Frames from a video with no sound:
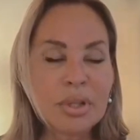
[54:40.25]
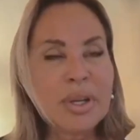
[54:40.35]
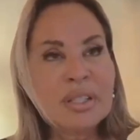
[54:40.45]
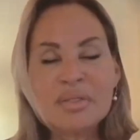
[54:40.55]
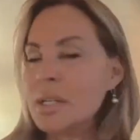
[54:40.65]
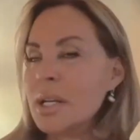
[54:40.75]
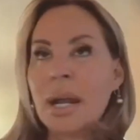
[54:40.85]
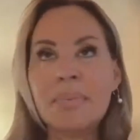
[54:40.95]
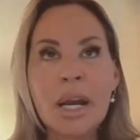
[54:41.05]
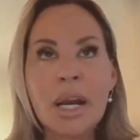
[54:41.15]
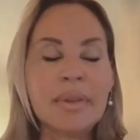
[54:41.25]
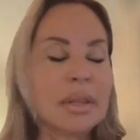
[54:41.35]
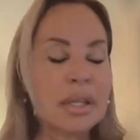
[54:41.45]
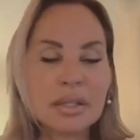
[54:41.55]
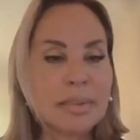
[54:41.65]
So as of today, I'm not
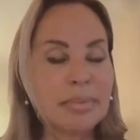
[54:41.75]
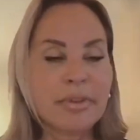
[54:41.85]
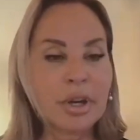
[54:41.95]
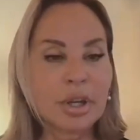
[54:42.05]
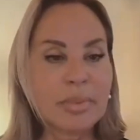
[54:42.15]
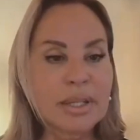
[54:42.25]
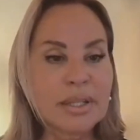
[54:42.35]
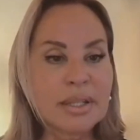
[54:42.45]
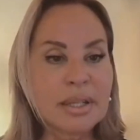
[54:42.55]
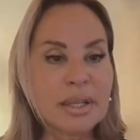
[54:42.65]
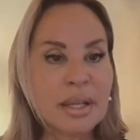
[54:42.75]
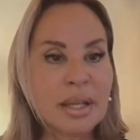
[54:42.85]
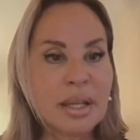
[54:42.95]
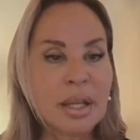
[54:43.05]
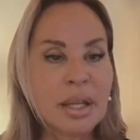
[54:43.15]
having these type of arguments.
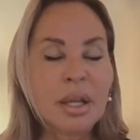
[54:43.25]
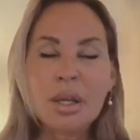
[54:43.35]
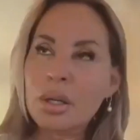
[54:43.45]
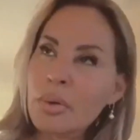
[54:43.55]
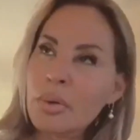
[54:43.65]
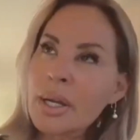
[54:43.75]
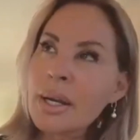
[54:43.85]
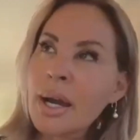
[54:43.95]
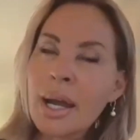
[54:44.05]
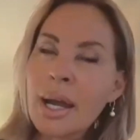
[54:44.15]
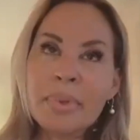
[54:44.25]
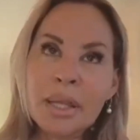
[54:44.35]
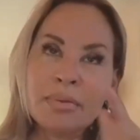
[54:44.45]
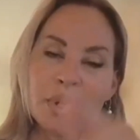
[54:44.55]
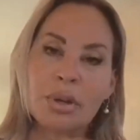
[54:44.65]
You know what? I
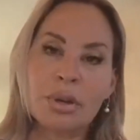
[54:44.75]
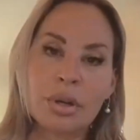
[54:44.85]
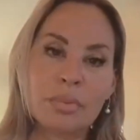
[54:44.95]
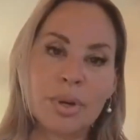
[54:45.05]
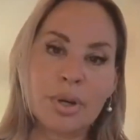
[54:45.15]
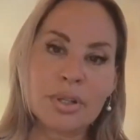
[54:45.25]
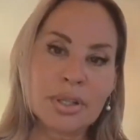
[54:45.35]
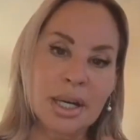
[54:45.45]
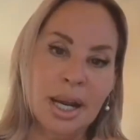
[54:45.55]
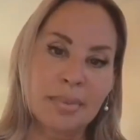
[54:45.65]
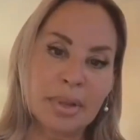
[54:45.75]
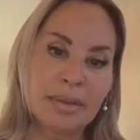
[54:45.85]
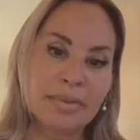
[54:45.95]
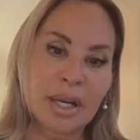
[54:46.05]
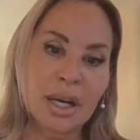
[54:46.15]
believe that you're a good person and I
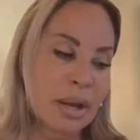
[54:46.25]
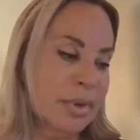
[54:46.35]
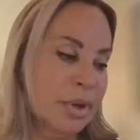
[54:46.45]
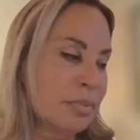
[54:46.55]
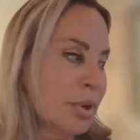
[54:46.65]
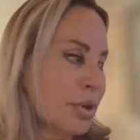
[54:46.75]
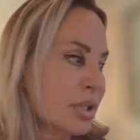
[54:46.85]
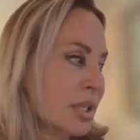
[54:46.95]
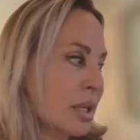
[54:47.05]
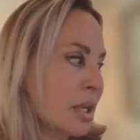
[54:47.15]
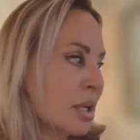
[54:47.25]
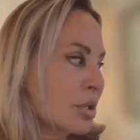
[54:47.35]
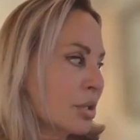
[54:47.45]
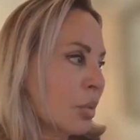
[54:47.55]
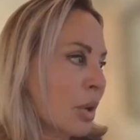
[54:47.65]
believe that I'm a good person.
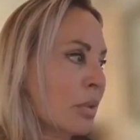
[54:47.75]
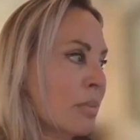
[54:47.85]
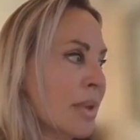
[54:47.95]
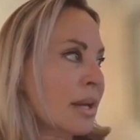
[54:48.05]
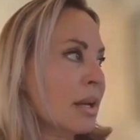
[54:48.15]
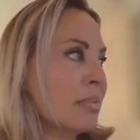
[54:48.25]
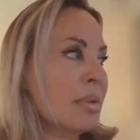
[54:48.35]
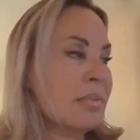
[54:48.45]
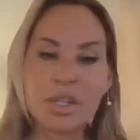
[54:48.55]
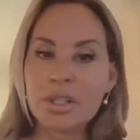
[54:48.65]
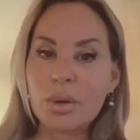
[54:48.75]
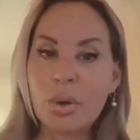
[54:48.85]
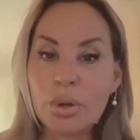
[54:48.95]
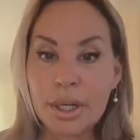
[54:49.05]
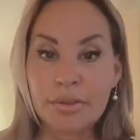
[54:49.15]
So why don't we make a commitment just to
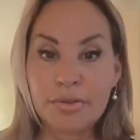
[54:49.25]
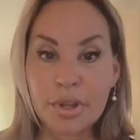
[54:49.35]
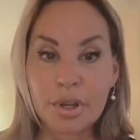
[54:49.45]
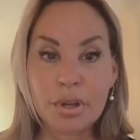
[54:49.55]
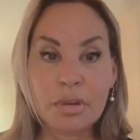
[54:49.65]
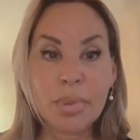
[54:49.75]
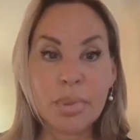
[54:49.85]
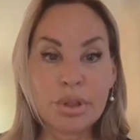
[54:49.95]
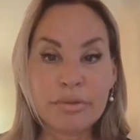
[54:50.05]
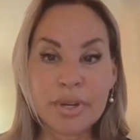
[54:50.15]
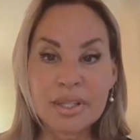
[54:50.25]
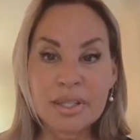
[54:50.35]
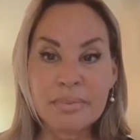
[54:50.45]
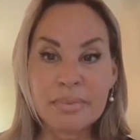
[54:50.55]
hold out for the good in both of us?